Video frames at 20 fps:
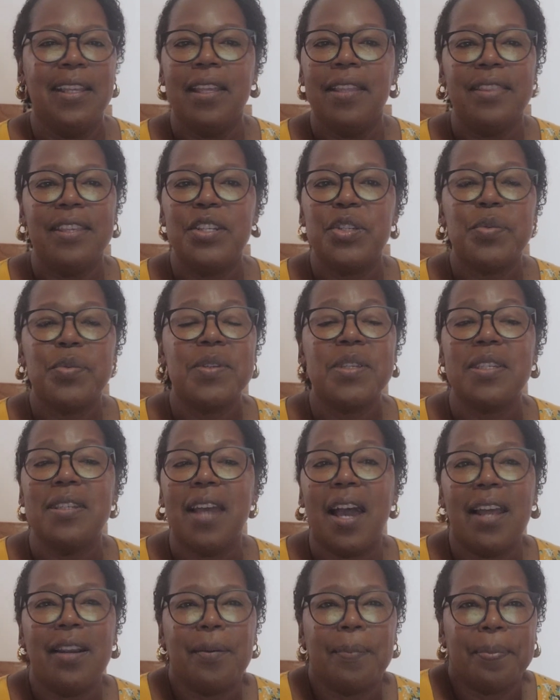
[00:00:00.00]
This was
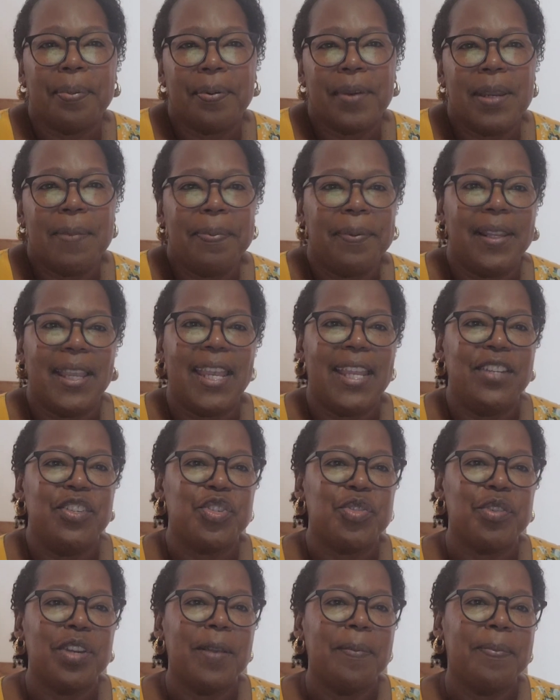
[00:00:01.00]
not a pre-planned
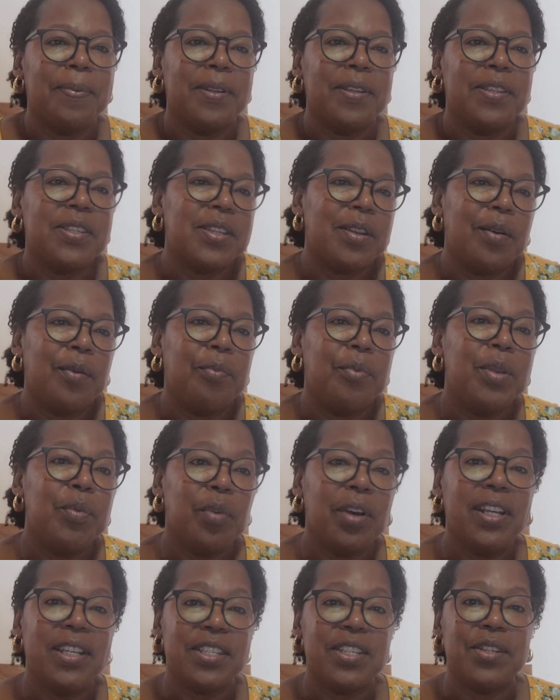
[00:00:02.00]
trip, so we
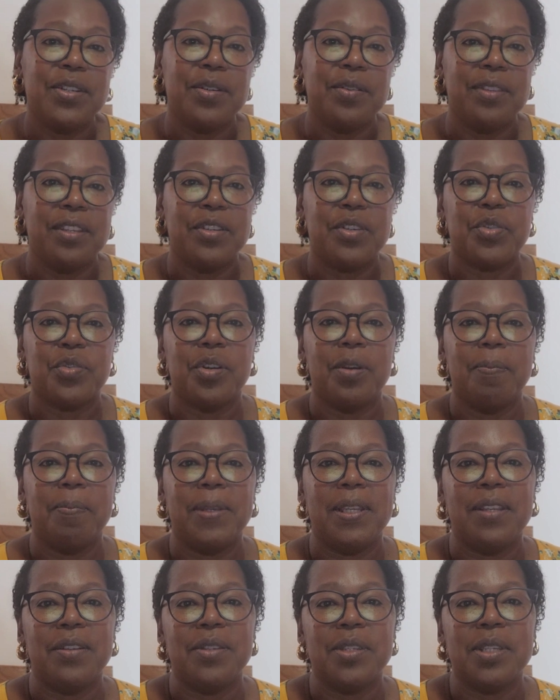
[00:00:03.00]
wanted to do this trip
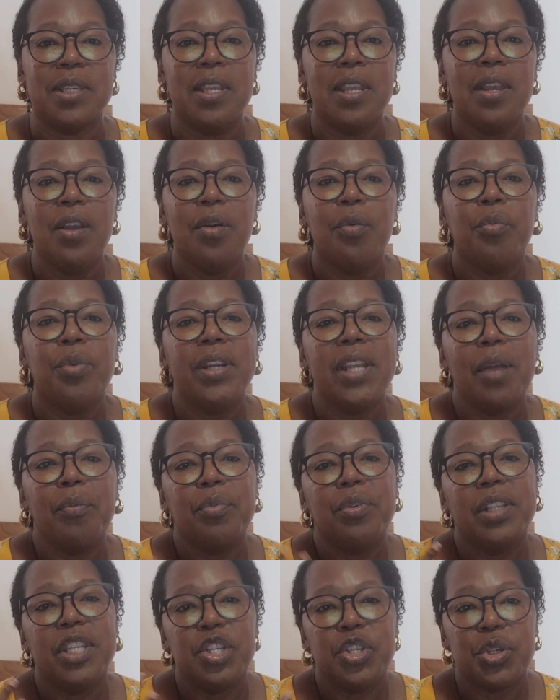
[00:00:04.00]
because we're not
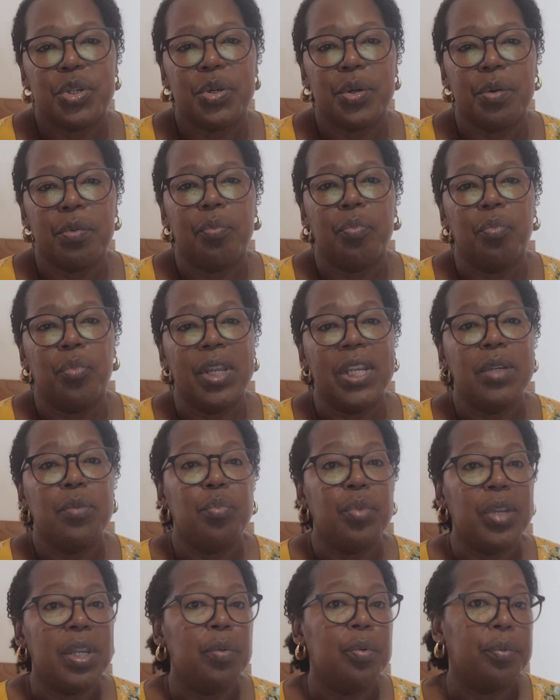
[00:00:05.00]
really sure
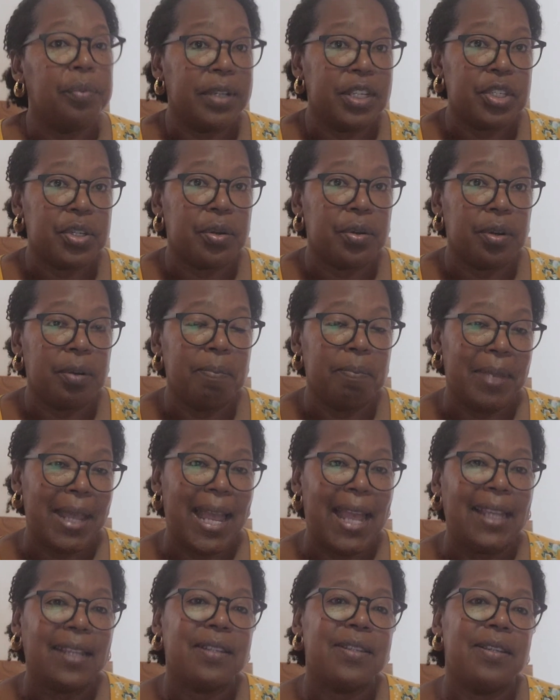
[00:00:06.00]
when we will return
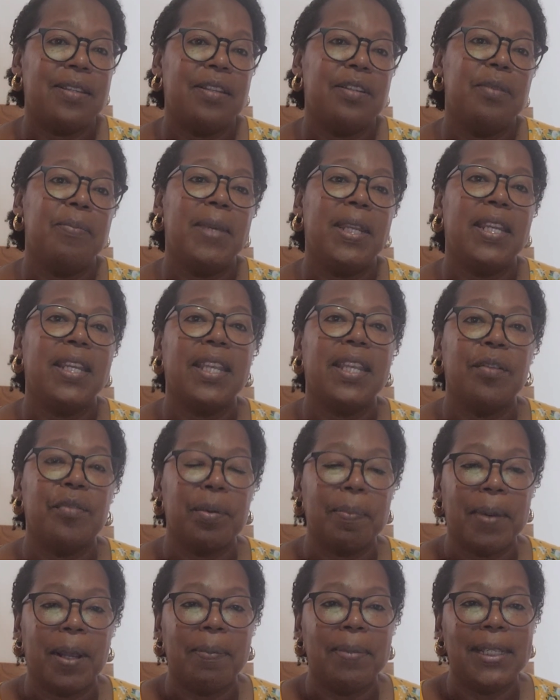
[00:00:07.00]
back to the Dominican
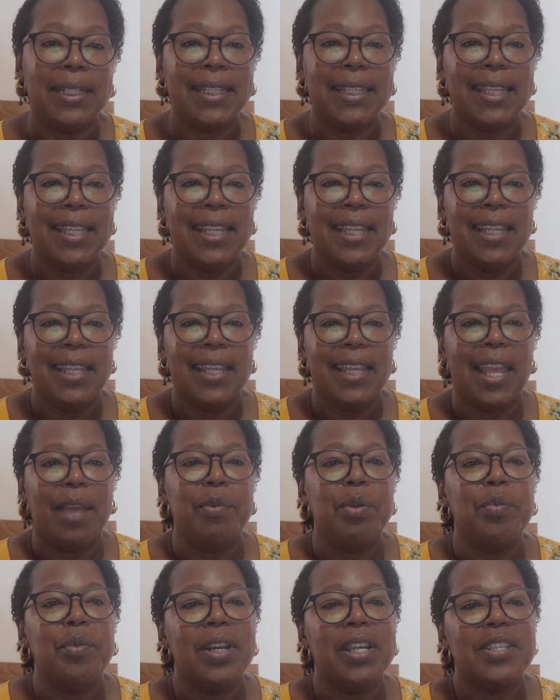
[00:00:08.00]
Republic, and
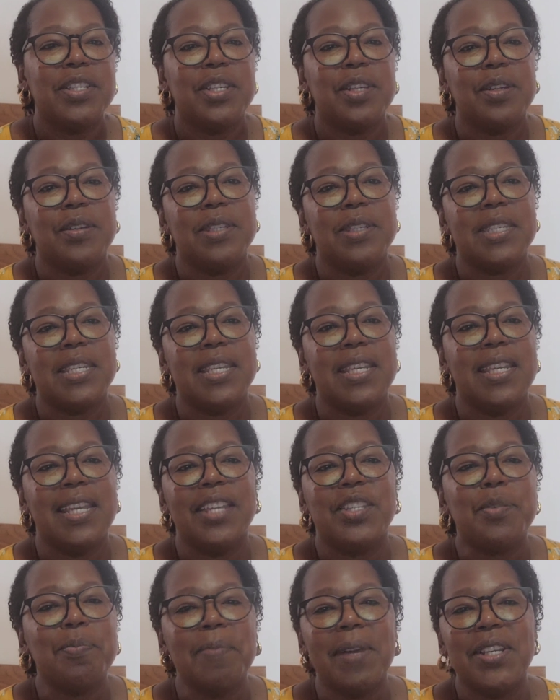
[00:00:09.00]
we wanted to see
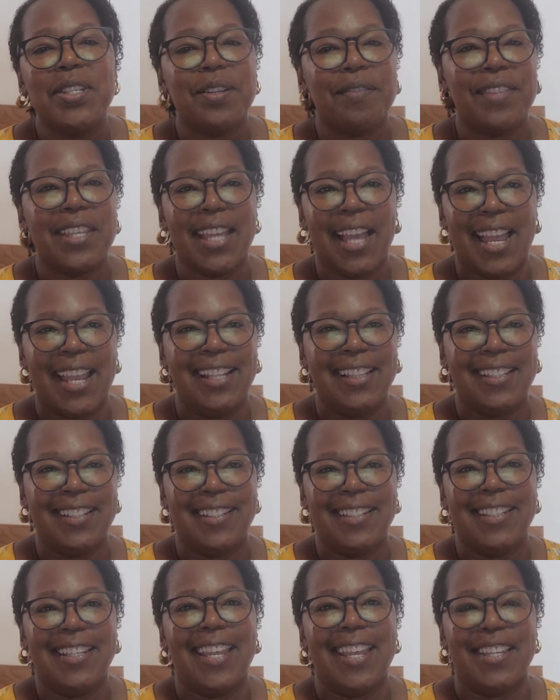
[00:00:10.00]
as much of the
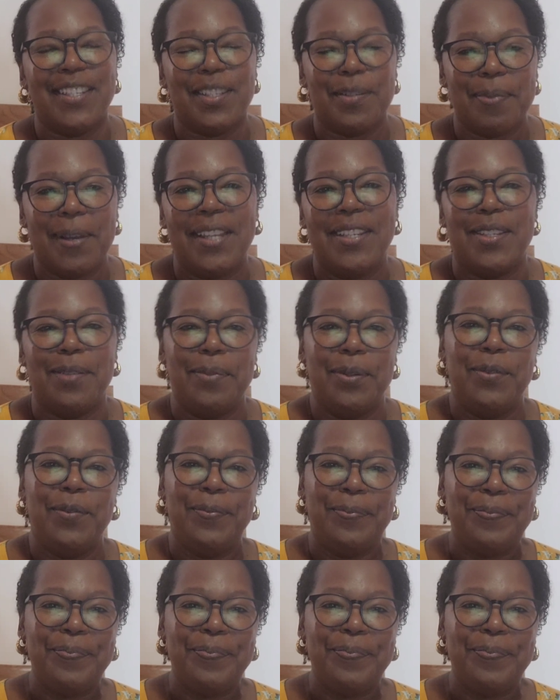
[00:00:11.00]
island as possible.